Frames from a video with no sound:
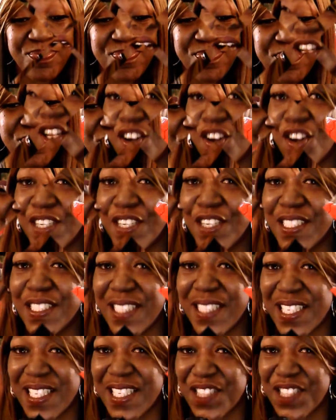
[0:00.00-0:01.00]
According
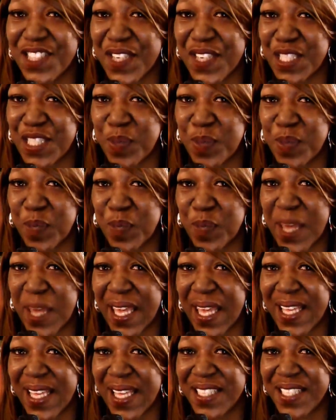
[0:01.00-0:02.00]
to his Facebook
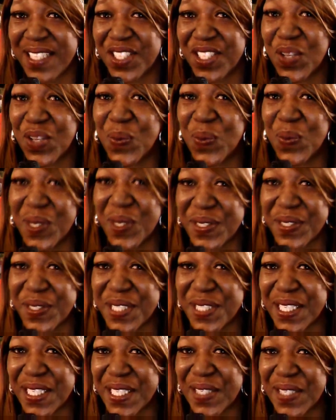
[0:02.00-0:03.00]
page,
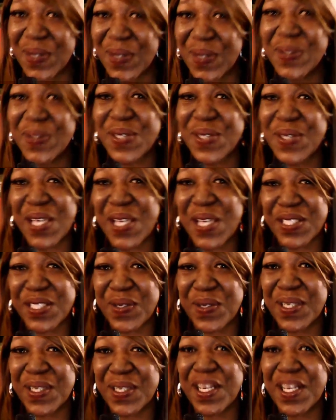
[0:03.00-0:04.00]
Wilson, who's
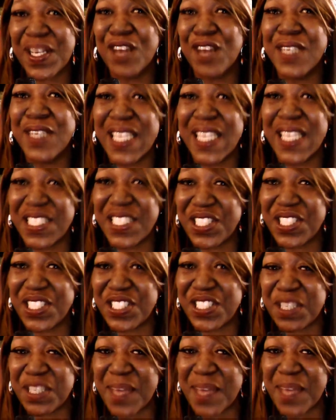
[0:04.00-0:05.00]
also a
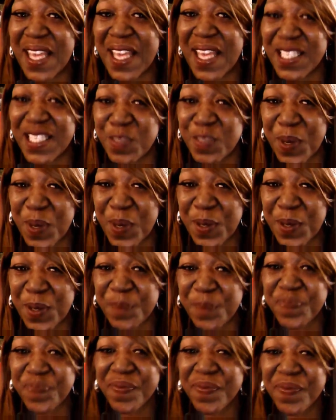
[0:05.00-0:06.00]
relationship
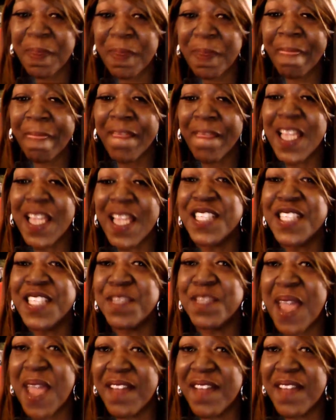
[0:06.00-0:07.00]
expert,
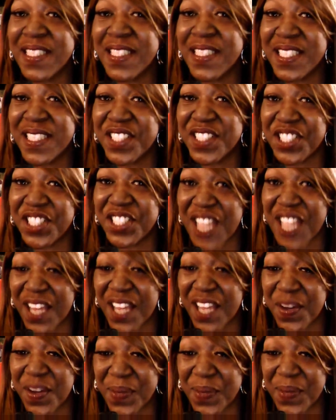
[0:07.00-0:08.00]
is married to
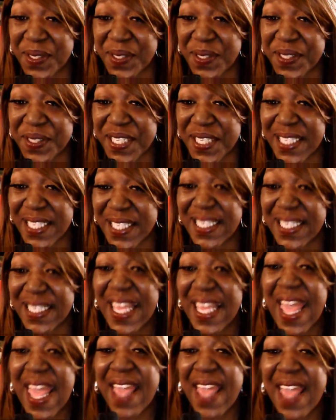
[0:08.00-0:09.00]
Deshauna Wilson,
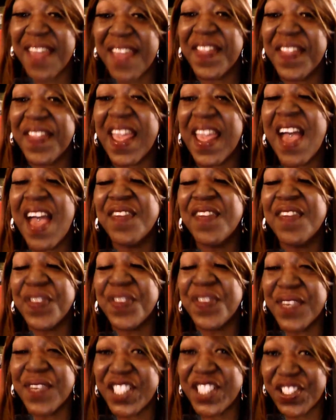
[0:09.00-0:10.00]
and they have
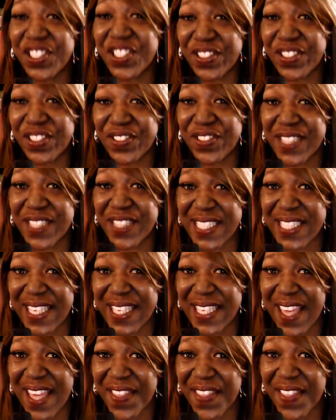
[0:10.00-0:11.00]
three children
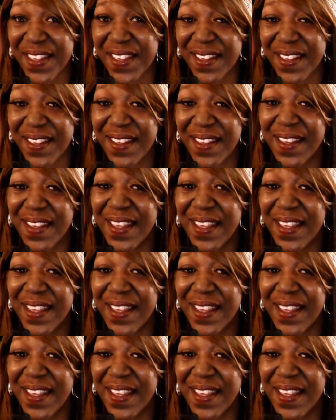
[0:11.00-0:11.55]
together,